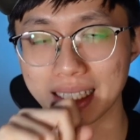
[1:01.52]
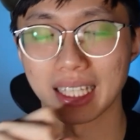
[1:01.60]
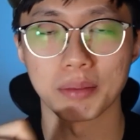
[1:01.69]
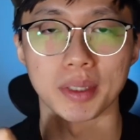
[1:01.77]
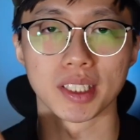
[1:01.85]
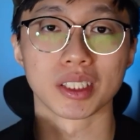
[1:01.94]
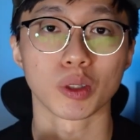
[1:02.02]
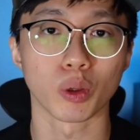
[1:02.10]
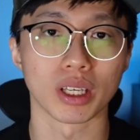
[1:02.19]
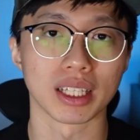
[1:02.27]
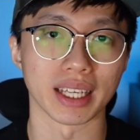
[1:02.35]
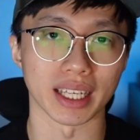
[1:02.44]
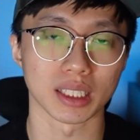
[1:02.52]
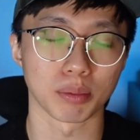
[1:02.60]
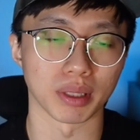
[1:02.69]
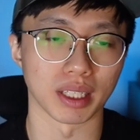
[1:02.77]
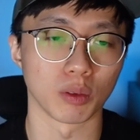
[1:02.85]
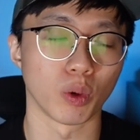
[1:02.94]
let me just quickly
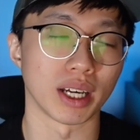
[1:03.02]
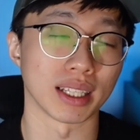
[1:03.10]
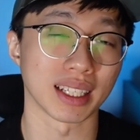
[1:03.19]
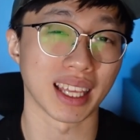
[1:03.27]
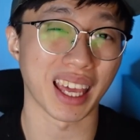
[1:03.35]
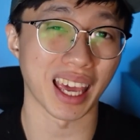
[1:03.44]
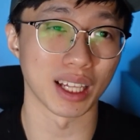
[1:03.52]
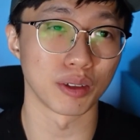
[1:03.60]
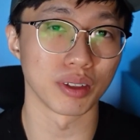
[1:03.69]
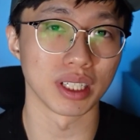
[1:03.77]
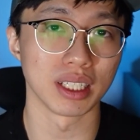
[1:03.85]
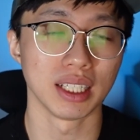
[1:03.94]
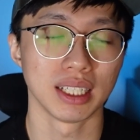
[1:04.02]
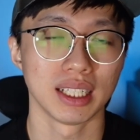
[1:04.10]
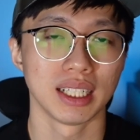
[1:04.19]
explain what calories